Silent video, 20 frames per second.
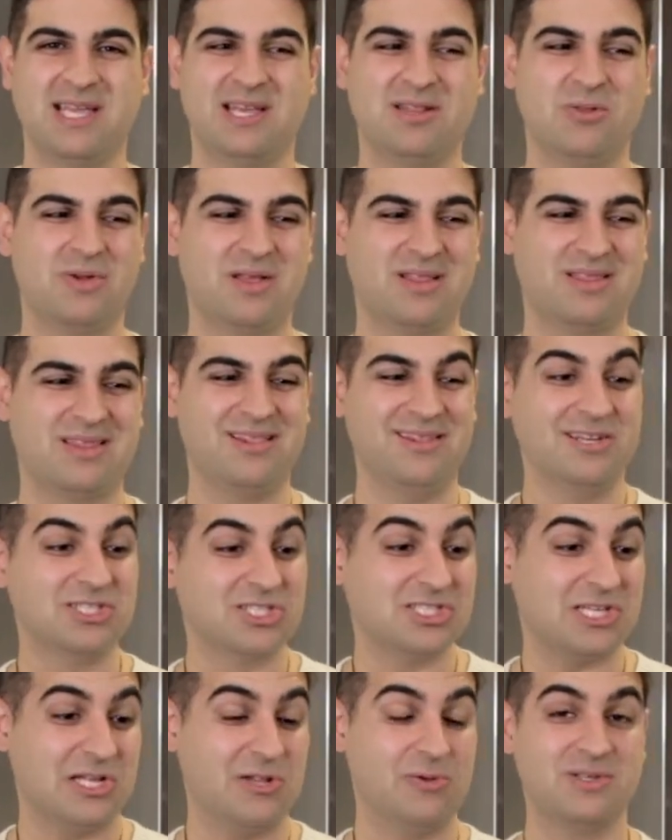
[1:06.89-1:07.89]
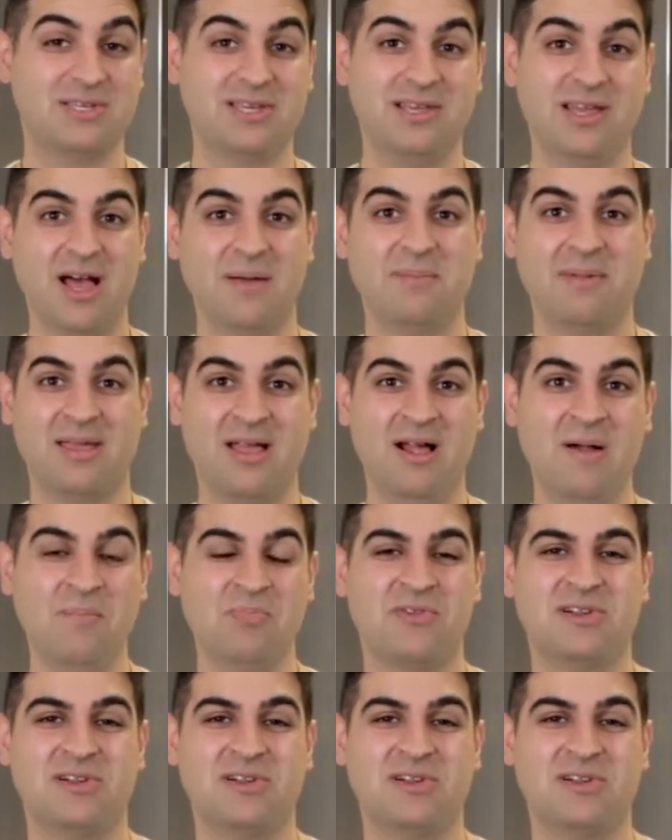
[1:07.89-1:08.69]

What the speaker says: They look delicious, they look yummy.